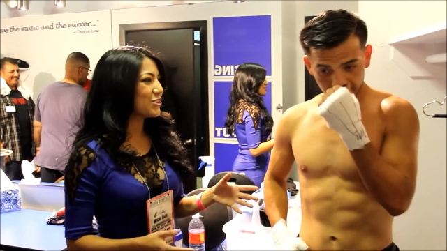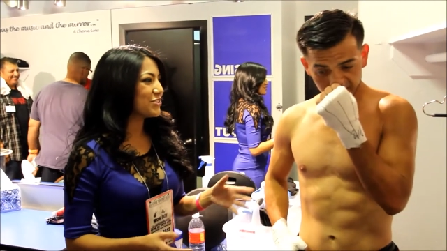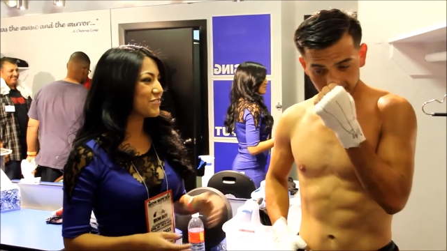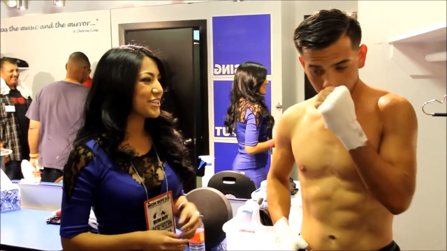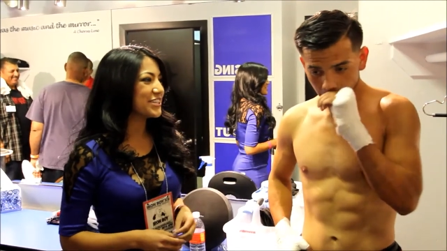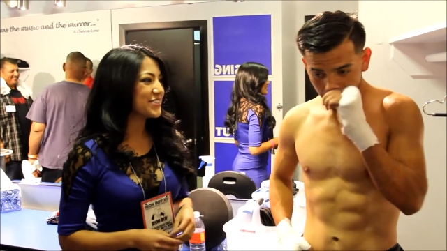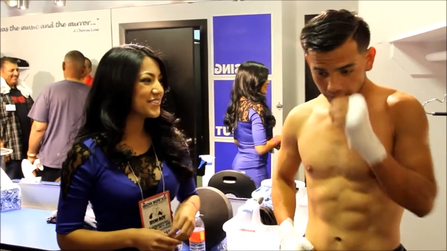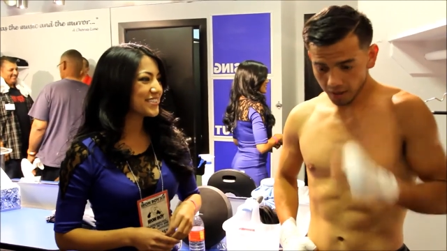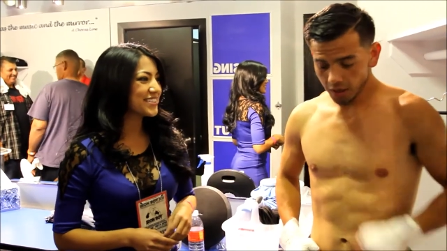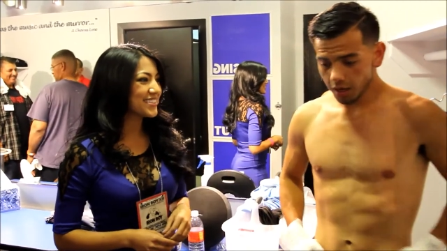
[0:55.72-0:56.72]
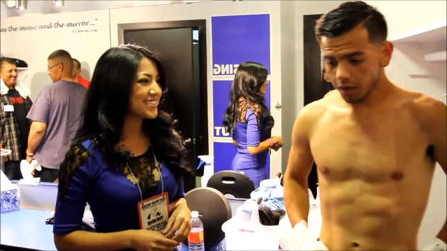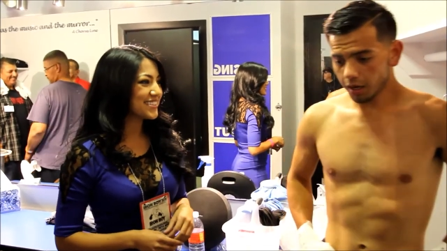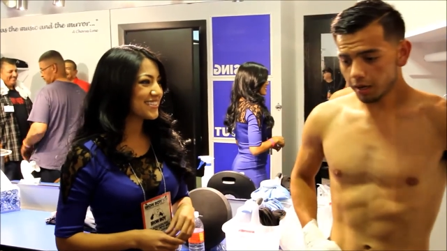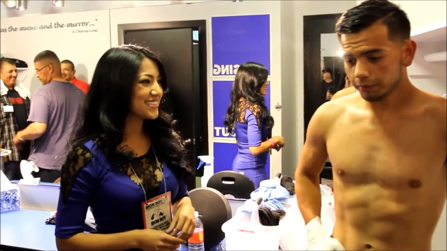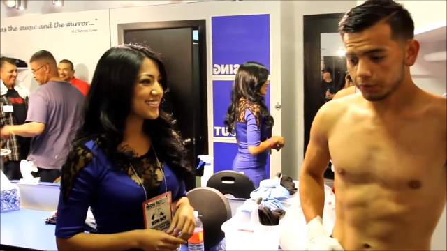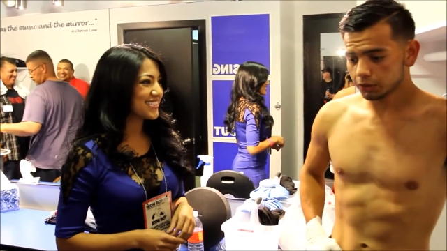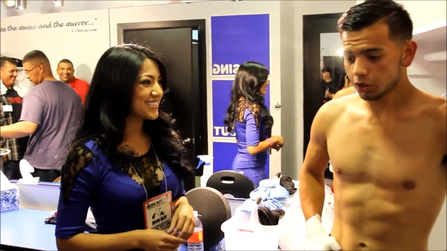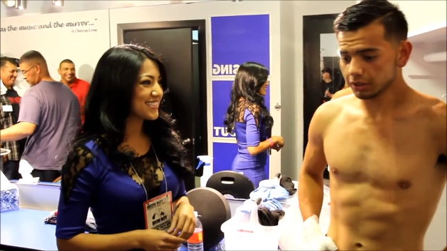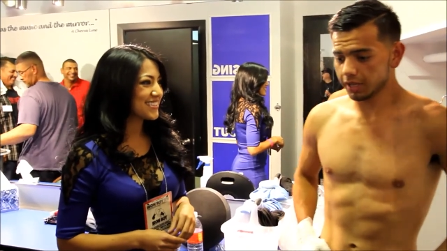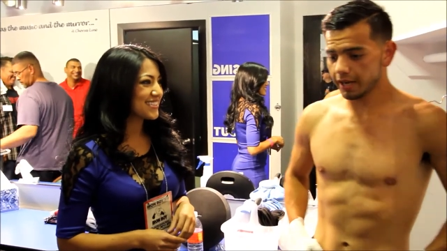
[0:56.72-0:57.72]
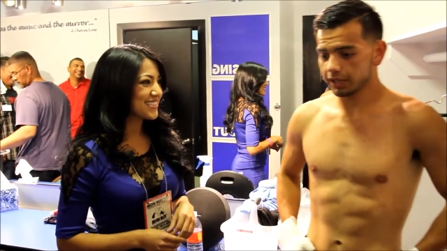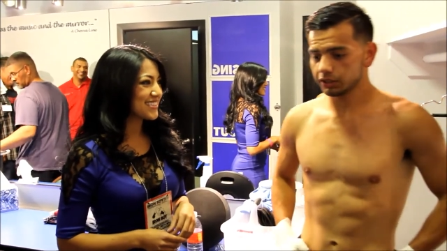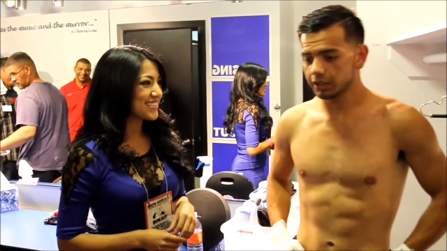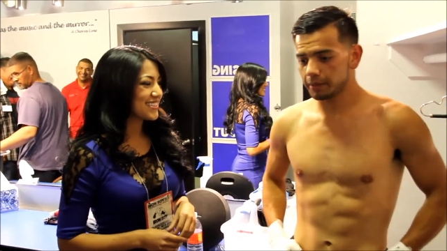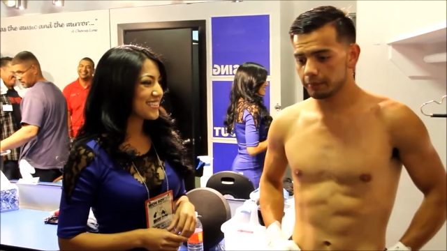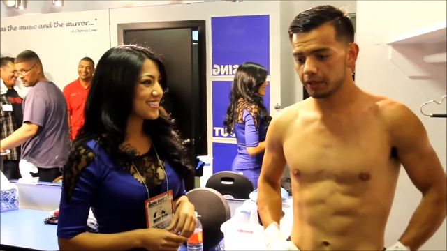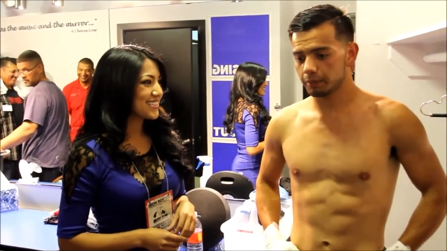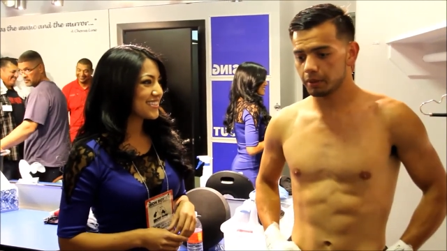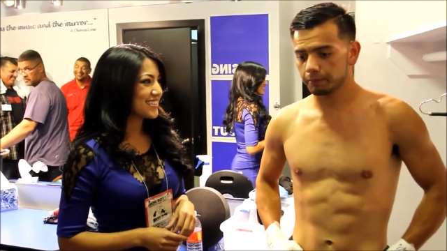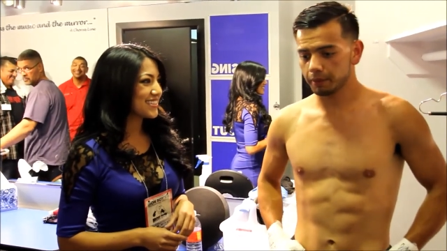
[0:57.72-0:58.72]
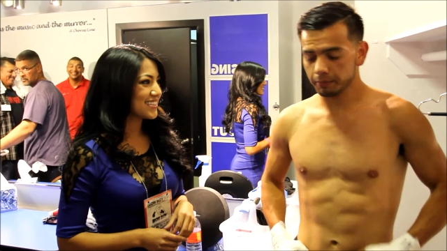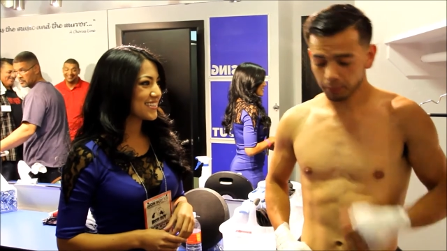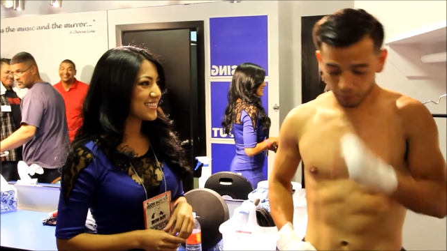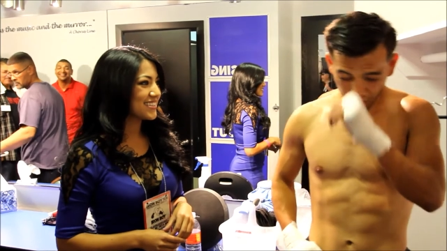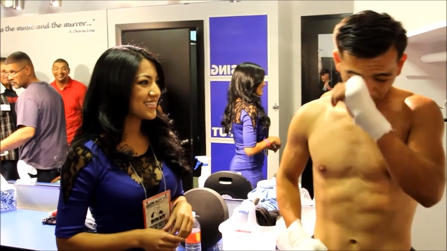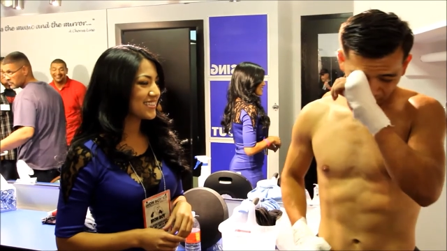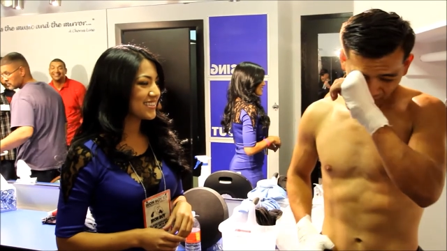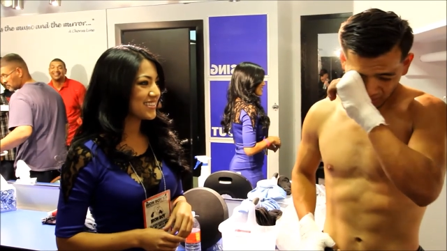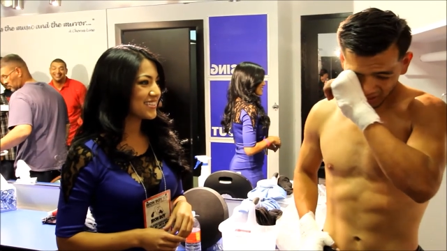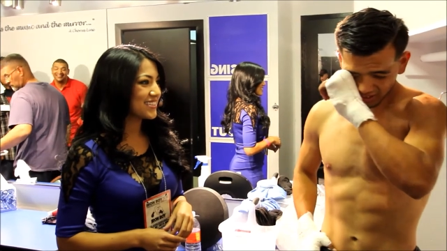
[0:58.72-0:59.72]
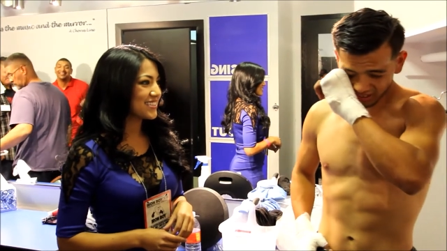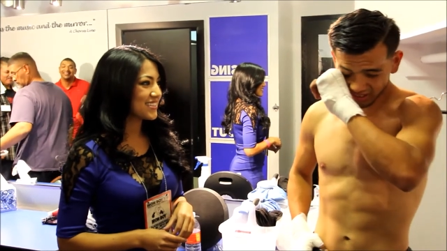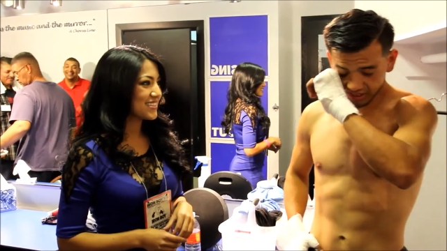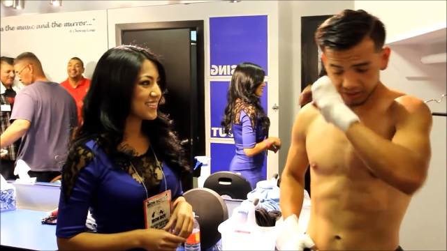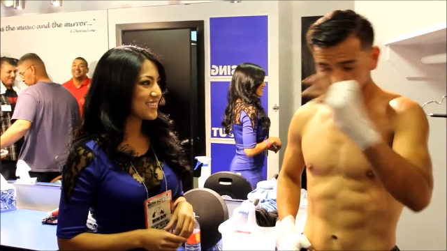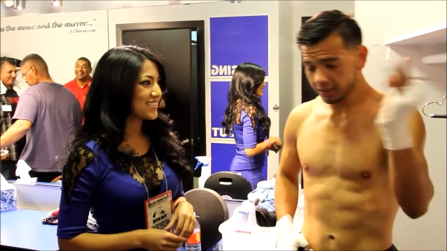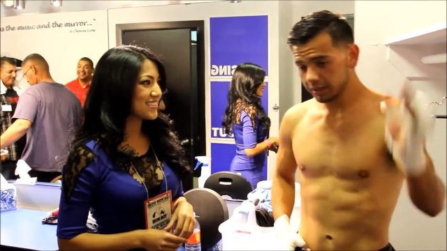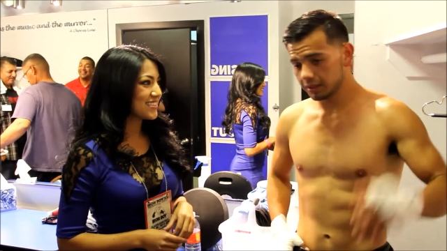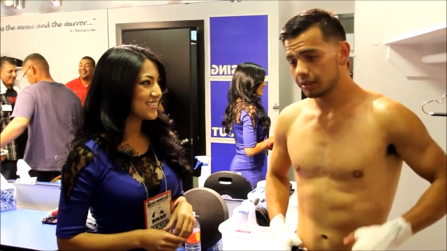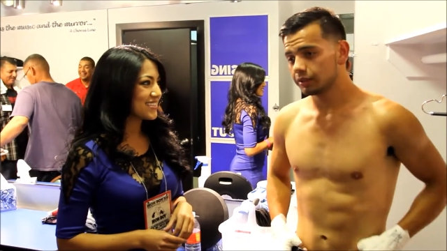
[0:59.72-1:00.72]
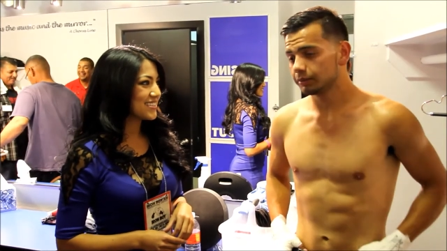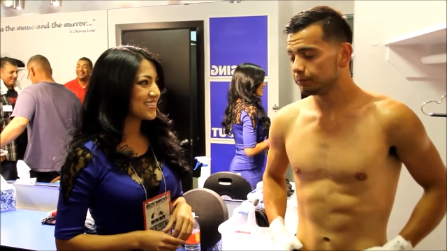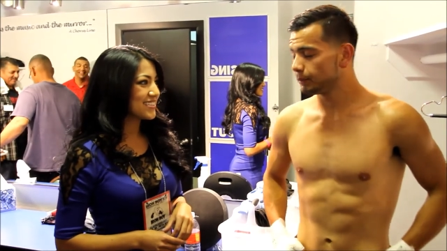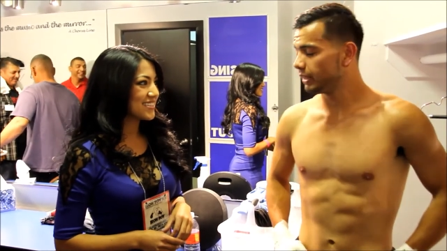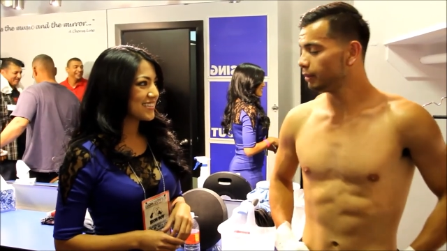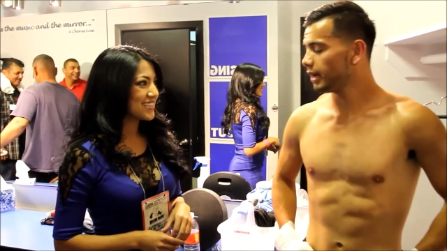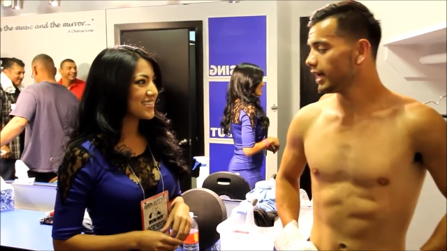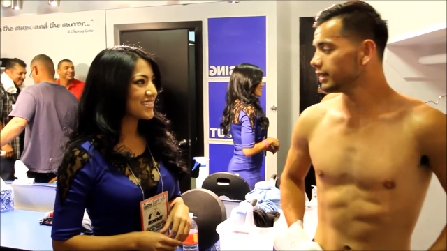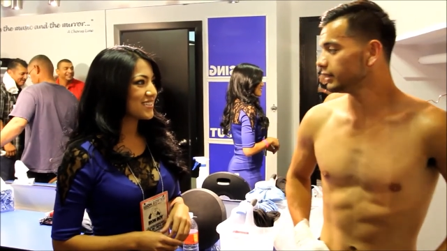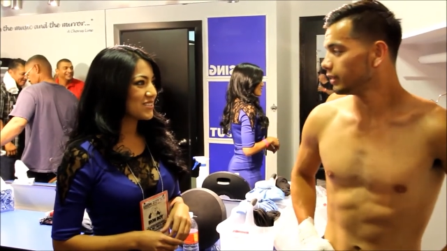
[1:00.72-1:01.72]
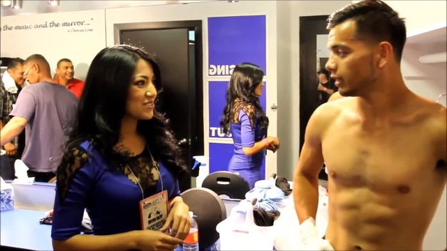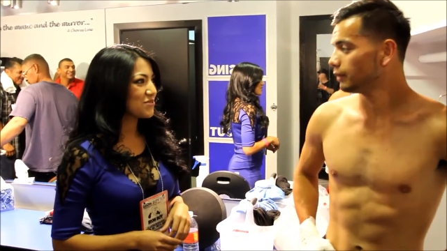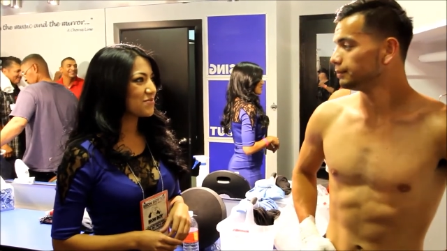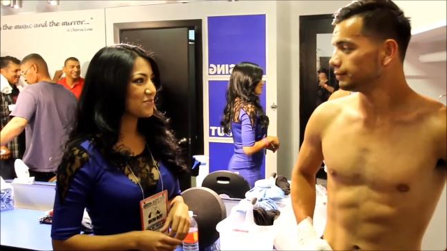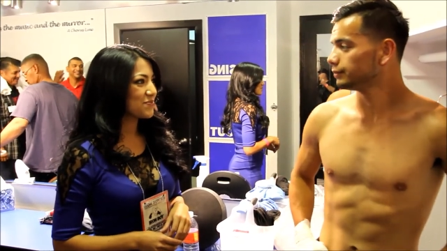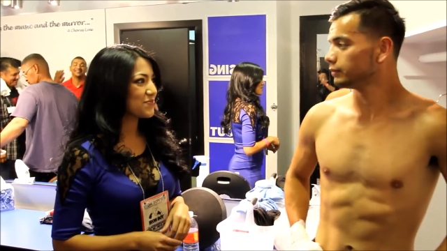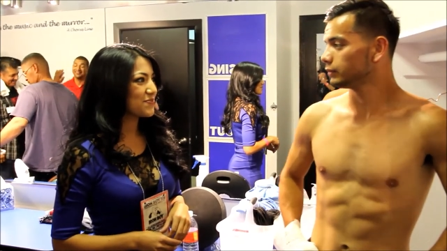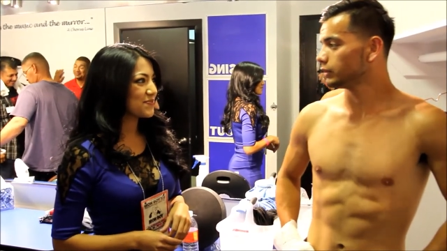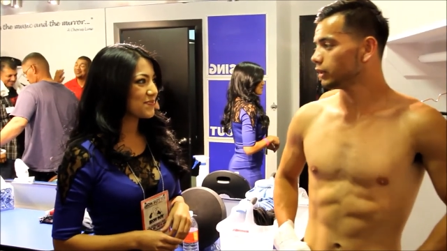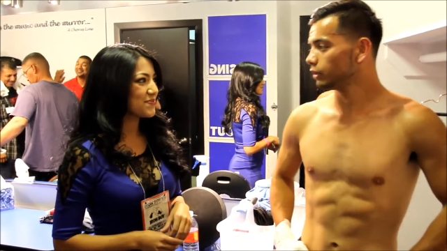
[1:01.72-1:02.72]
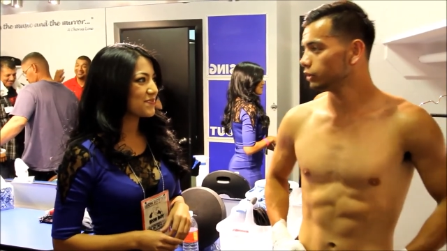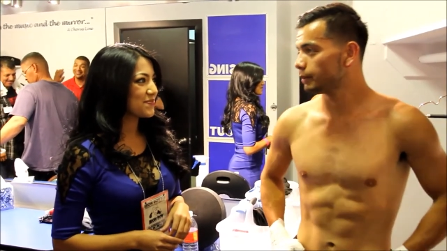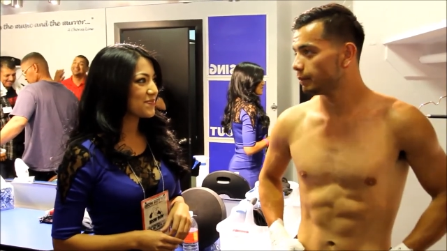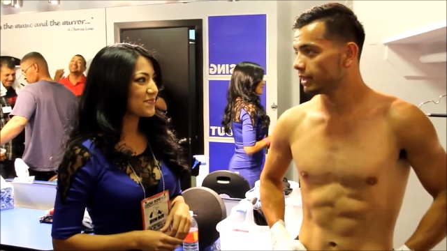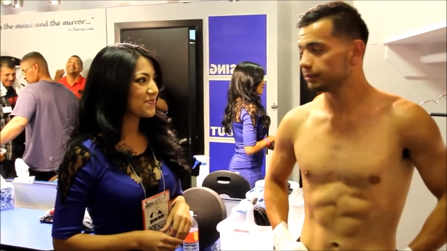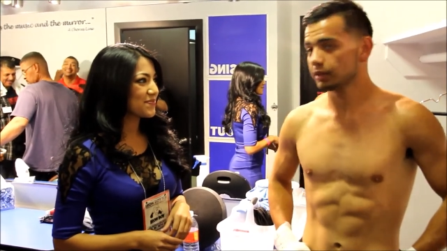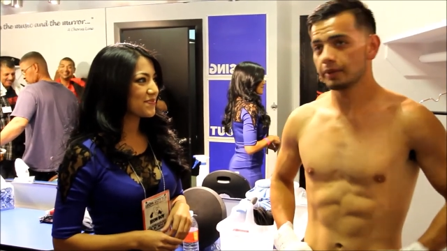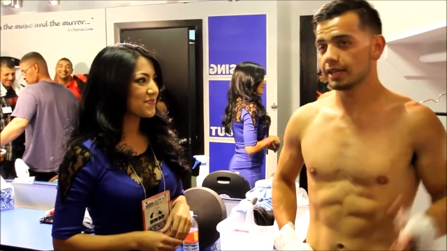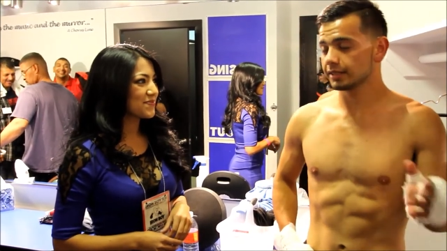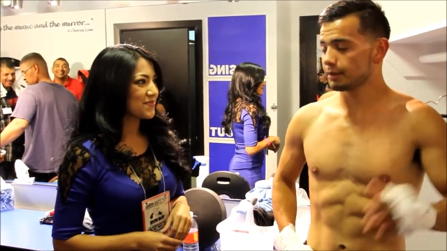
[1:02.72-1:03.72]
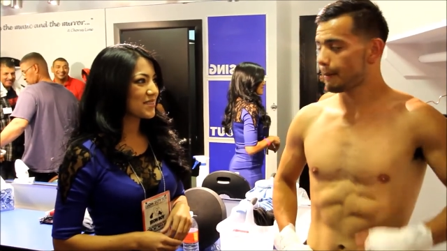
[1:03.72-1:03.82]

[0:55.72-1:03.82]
Speaker 1: hold for you?
Speaker 2: Uh, future holds a lot actually. I mean, I'm prepared pretty much to, to be the best and um, you know, try my best to be the best.